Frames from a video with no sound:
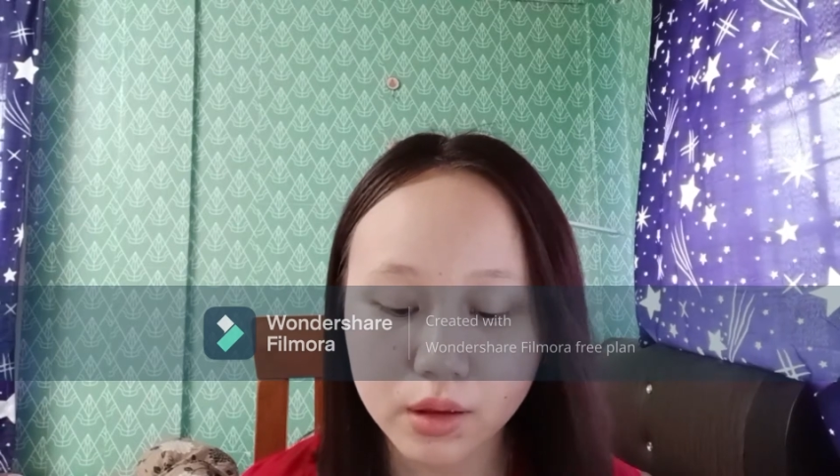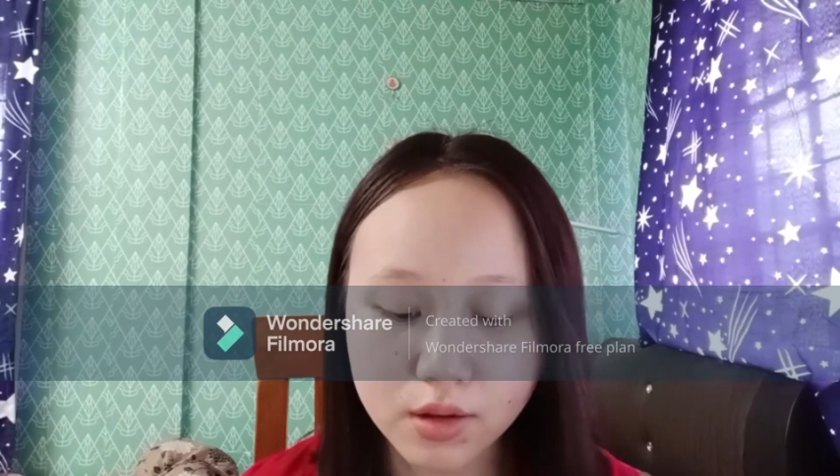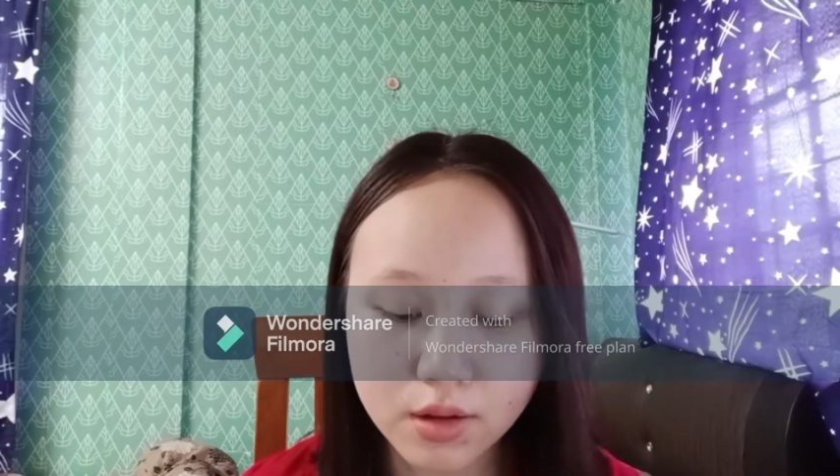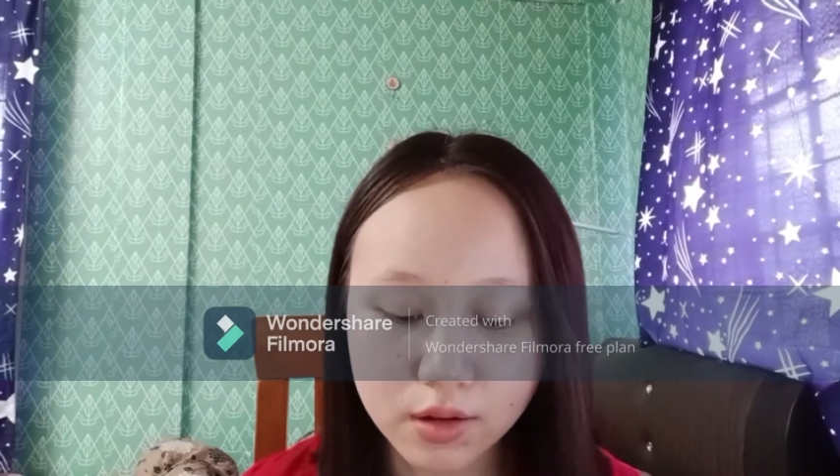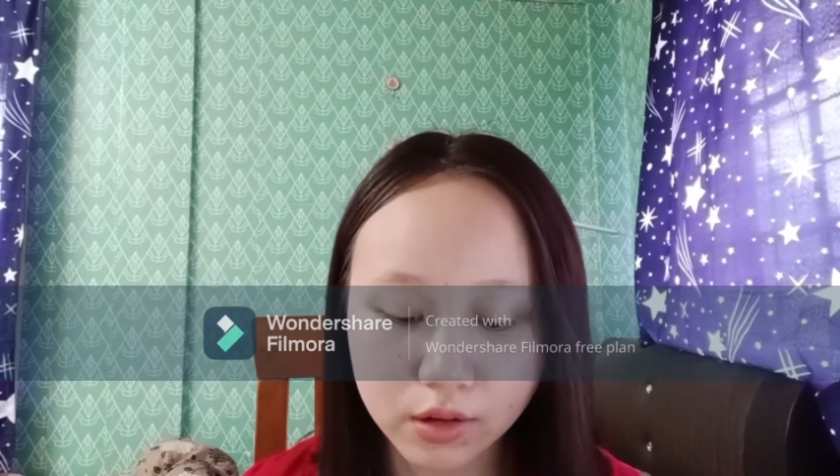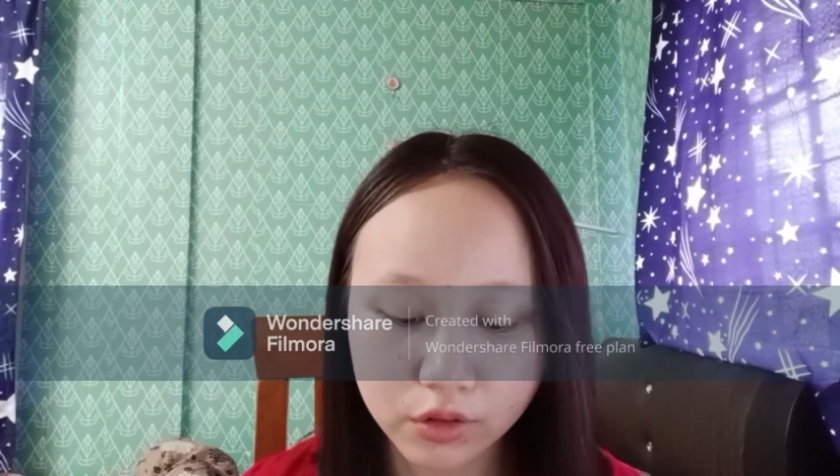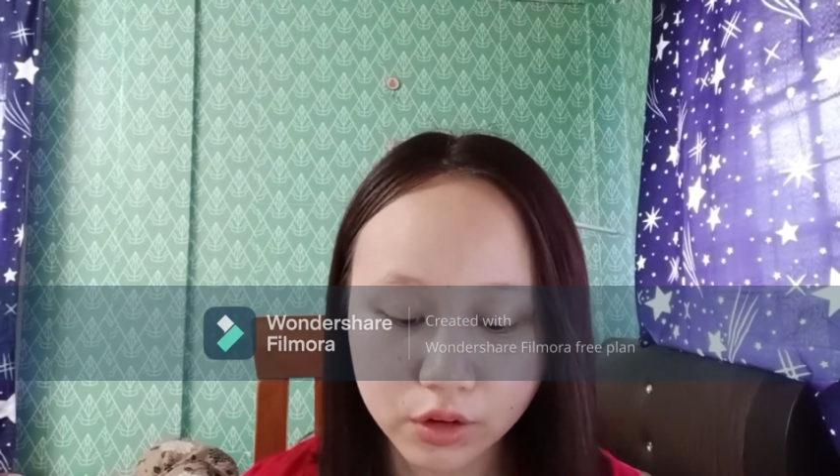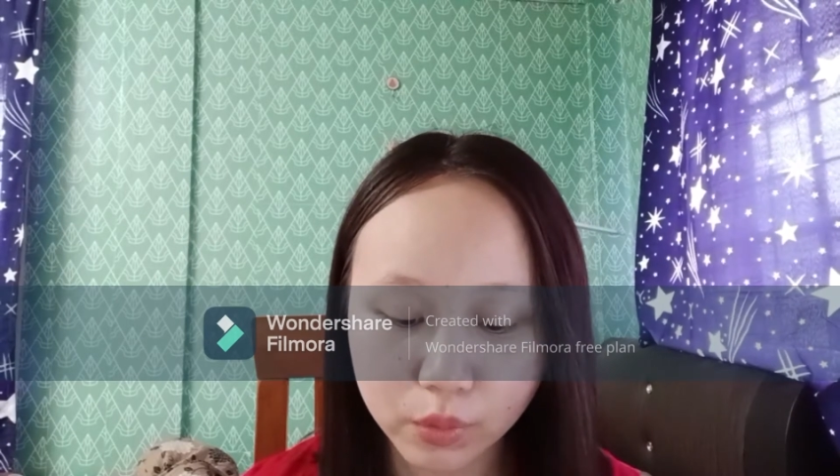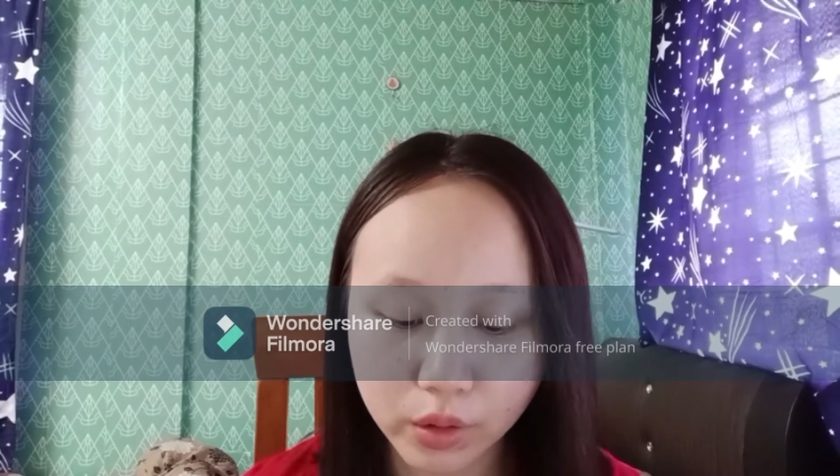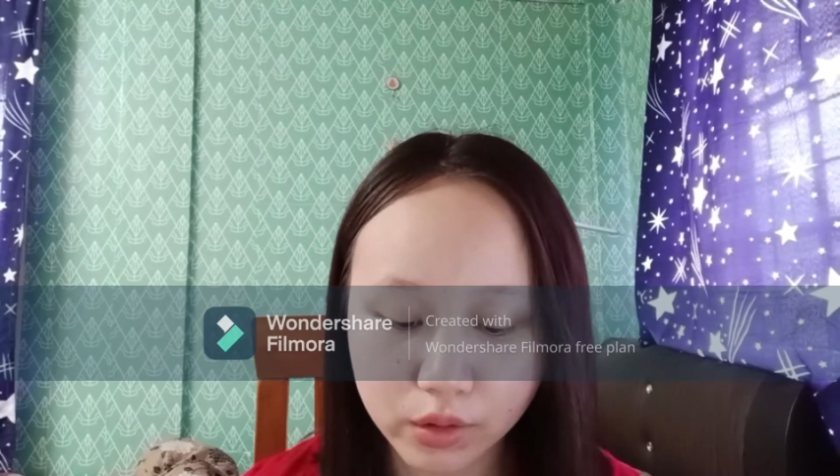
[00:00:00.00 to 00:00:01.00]
This
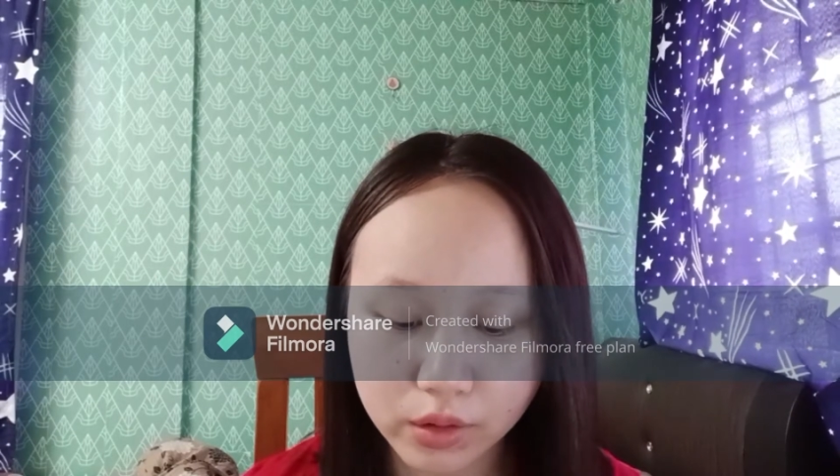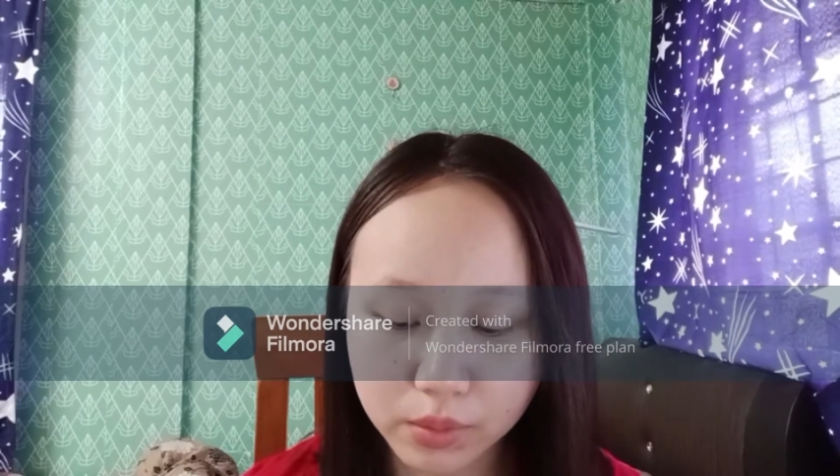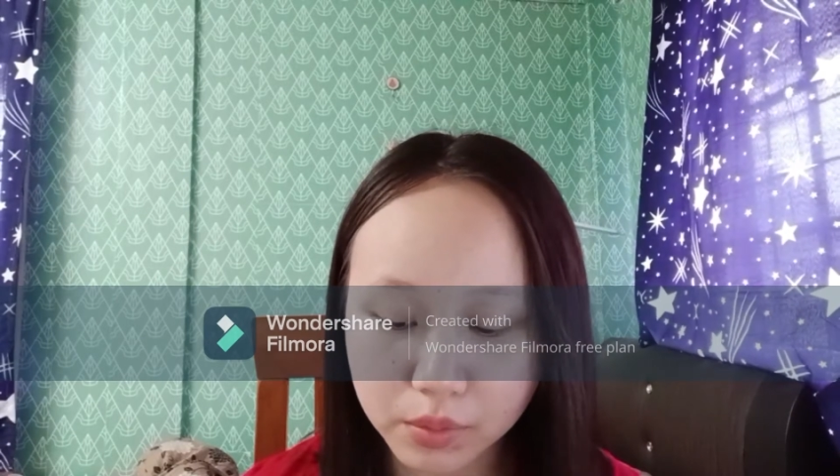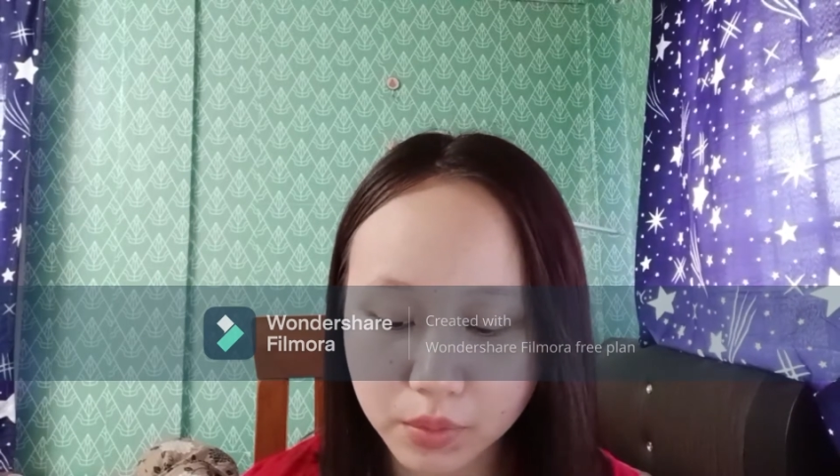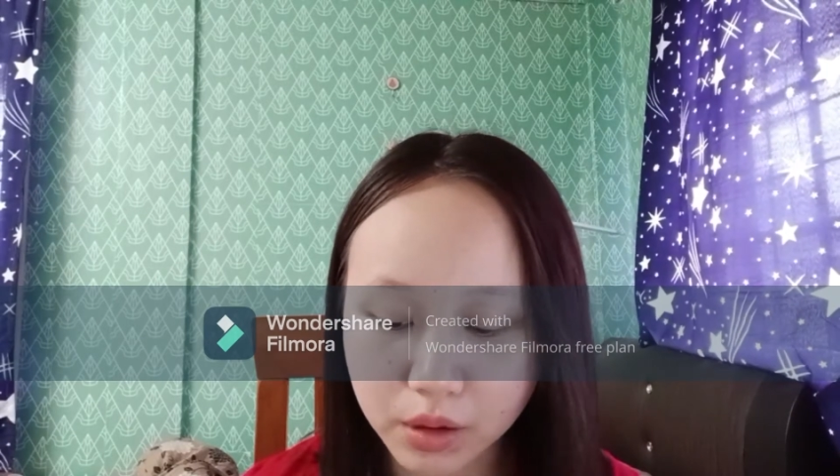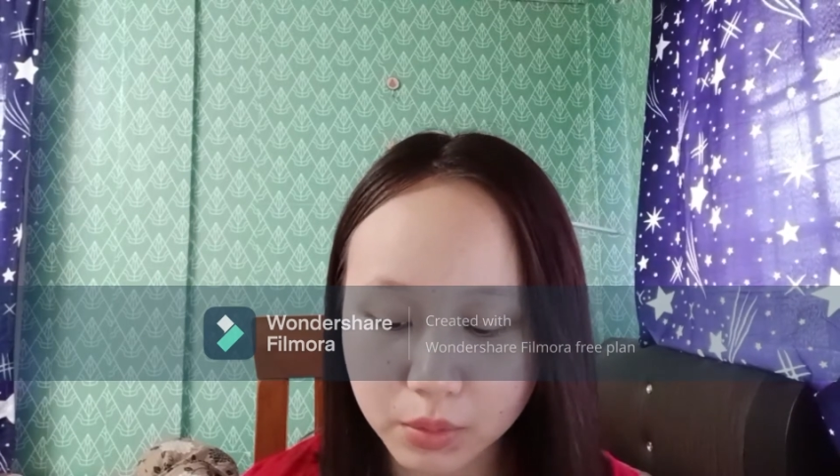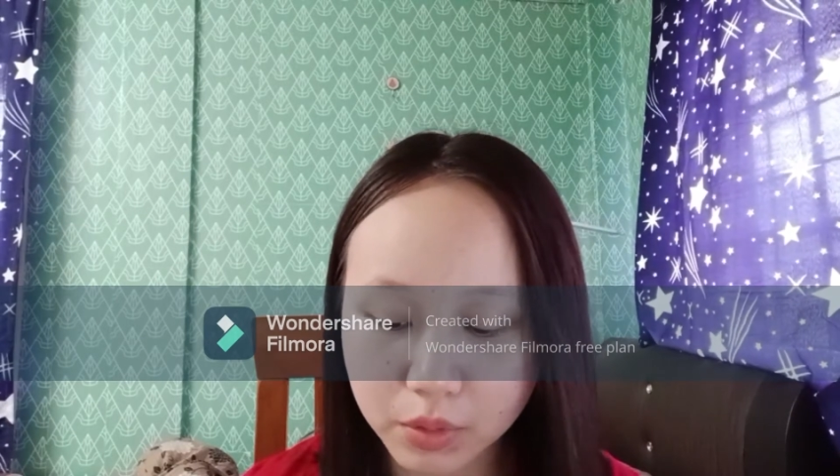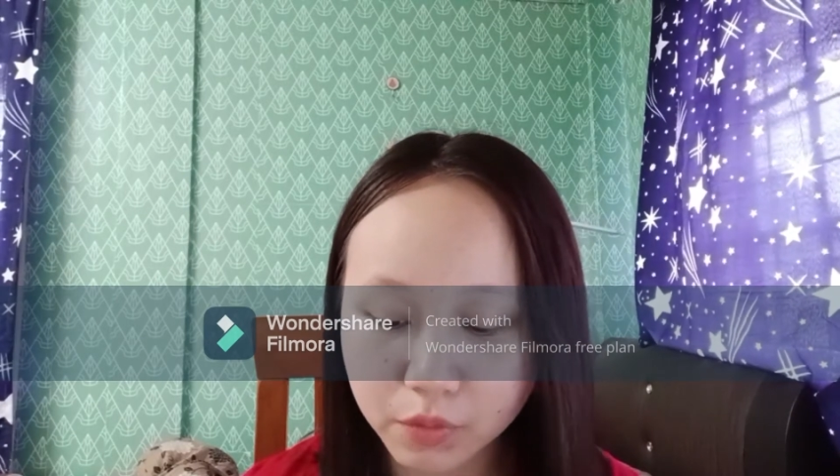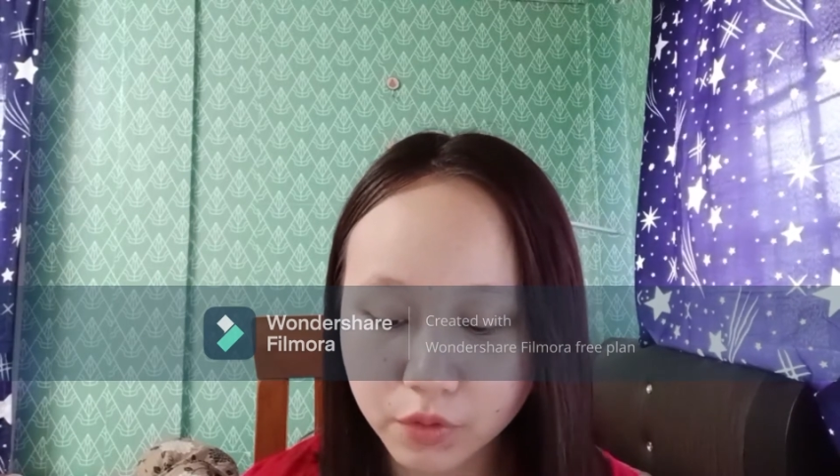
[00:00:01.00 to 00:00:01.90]
section where the minimum